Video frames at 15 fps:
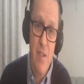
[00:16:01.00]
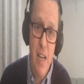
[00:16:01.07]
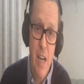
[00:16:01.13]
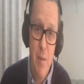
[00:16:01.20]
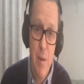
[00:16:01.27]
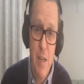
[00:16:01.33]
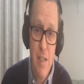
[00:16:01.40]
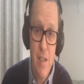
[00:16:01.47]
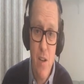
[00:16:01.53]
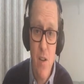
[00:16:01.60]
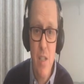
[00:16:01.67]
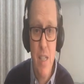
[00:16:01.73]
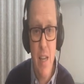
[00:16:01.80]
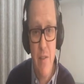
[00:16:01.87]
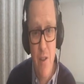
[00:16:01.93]
time, and as long
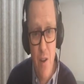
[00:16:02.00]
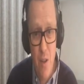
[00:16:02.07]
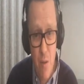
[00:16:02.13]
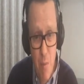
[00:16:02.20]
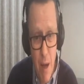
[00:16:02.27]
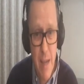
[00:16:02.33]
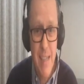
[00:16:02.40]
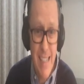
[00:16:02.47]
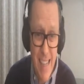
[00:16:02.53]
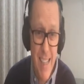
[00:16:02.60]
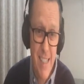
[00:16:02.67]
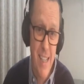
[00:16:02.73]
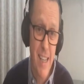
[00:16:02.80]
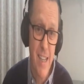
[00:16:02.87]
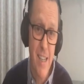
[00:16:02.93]
as they've got the basic
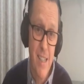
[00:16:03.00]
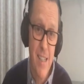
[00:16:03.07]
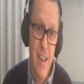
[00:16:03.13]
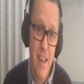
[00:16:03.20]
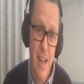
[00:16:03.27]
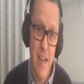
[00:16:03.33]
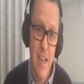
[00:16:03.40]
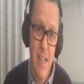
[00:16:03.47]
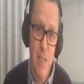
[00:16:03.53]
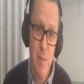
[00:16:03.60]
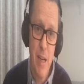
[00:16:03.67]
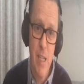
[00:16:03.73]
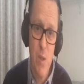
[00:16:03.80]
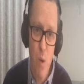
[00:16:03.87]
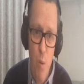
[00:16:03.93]
skills that they need to
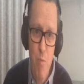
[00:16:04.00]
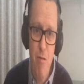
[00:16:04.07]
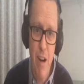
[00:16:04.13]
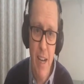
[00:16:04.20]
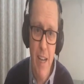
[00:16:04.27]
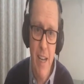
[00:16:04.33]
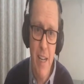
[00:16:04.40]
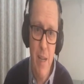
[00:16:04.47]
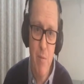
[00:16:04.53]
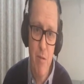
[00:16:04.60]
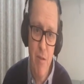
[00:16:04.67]
be able to operate in a